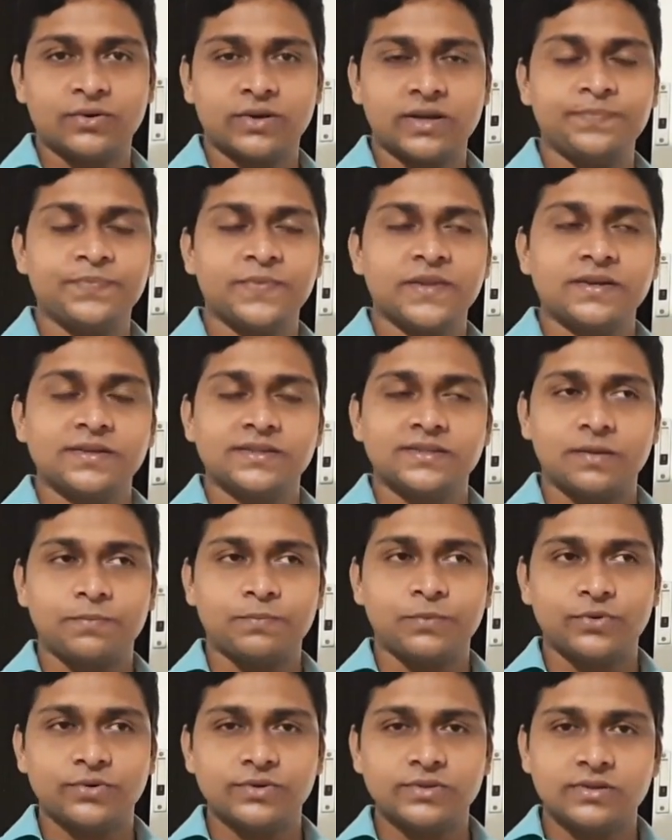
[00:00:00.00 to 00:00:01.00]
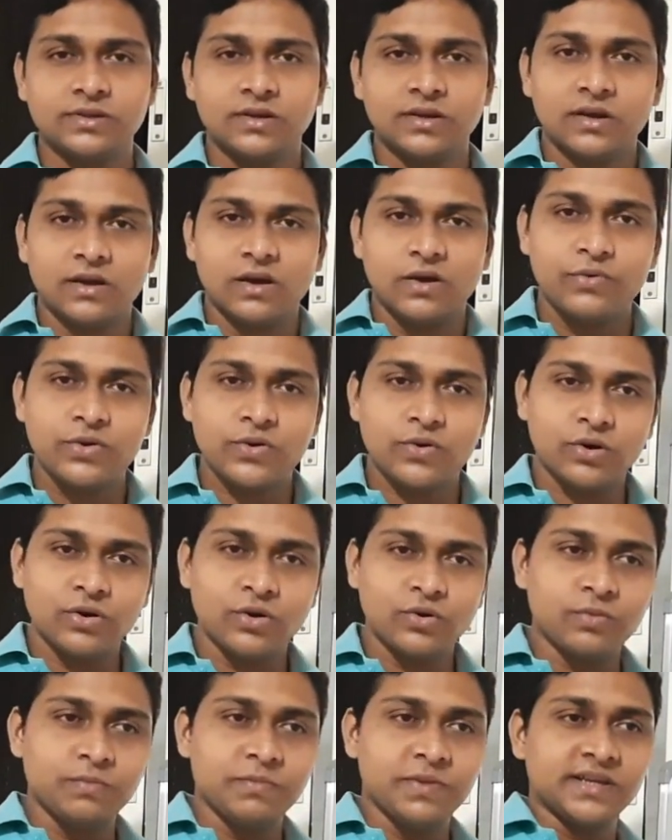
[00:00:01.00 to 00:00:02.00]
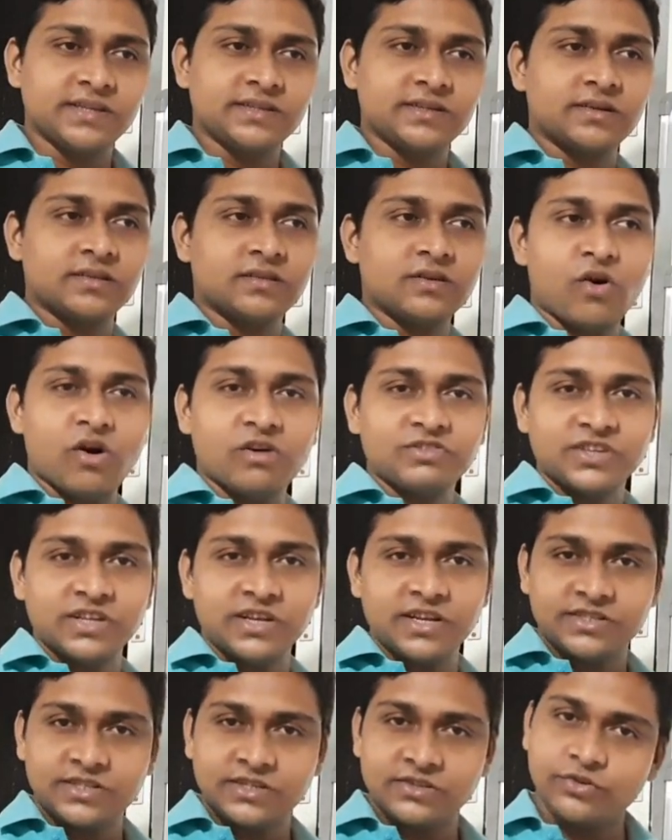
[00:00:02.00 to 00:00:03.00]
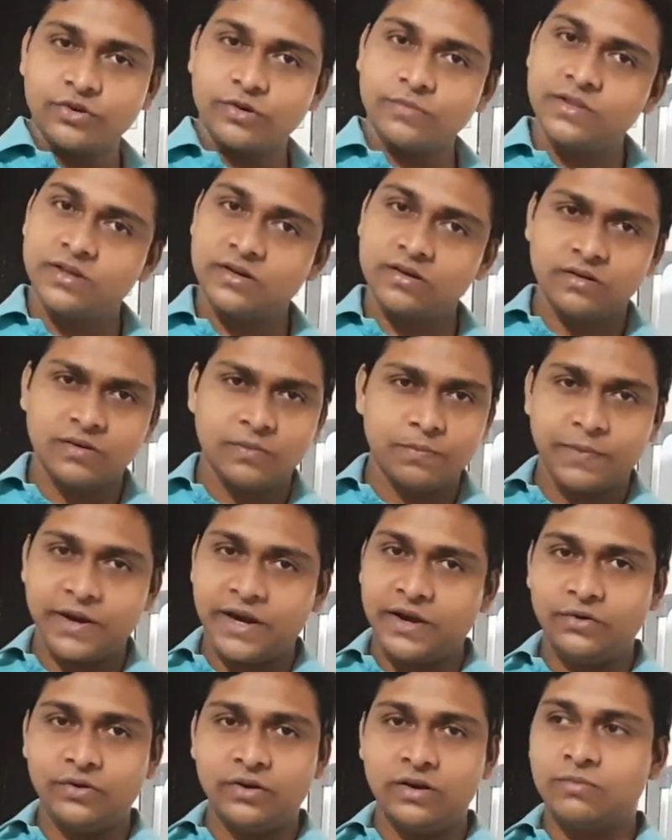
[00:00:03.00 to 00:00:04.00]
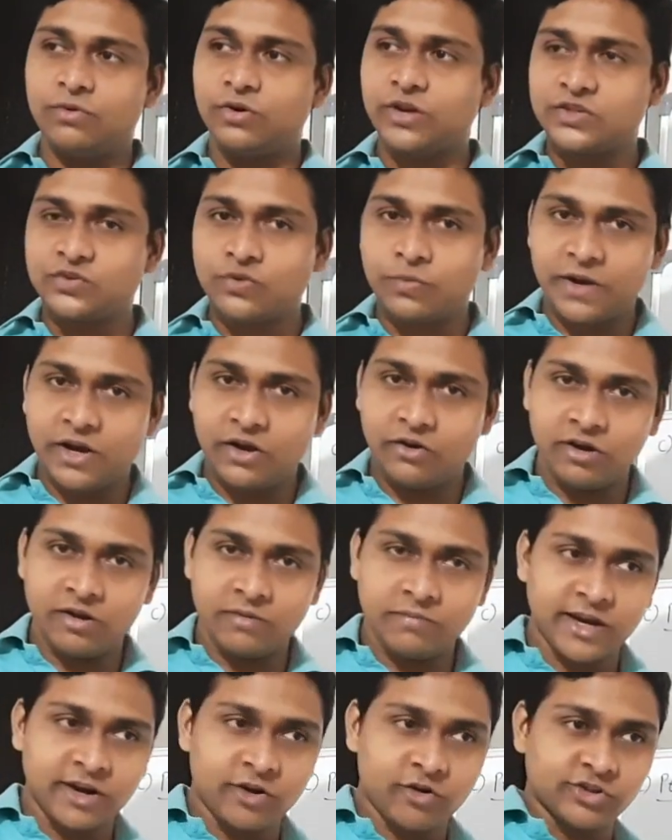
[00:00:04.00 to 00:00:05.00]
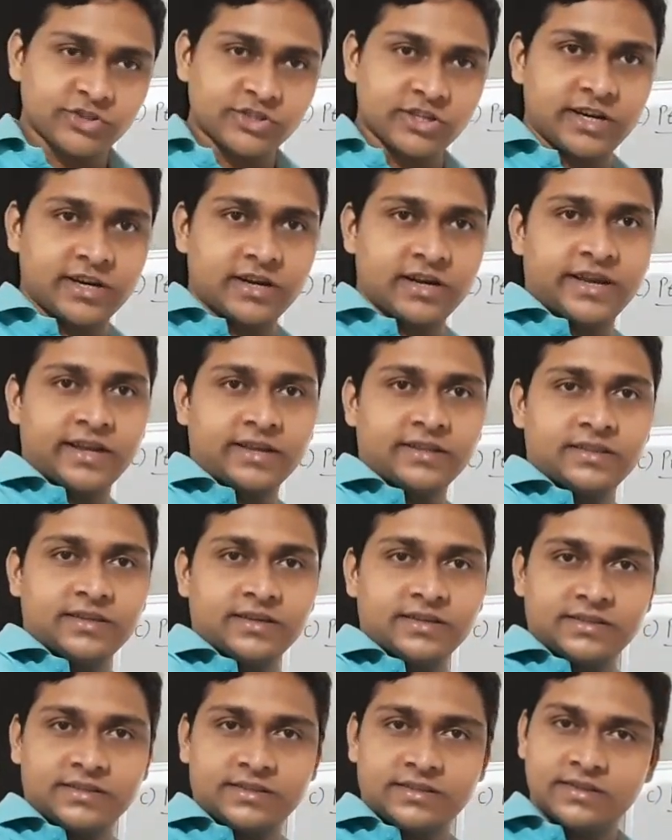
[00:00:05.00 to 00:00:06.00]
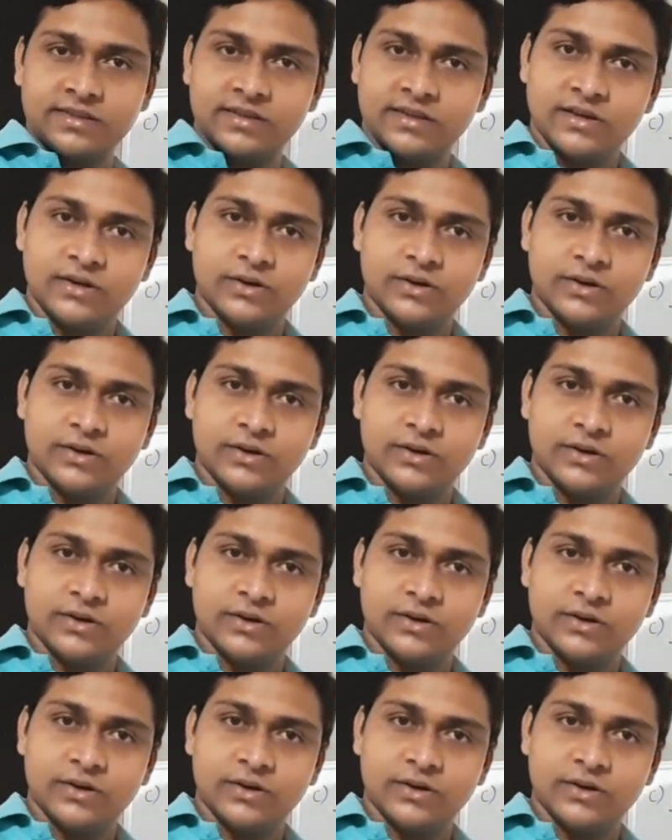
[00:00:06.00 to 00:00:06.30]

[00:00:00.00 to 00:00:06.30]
Okay, suppose we want to measure the oscillations of the pendulum. Okay, so pendulum can oscillate like this.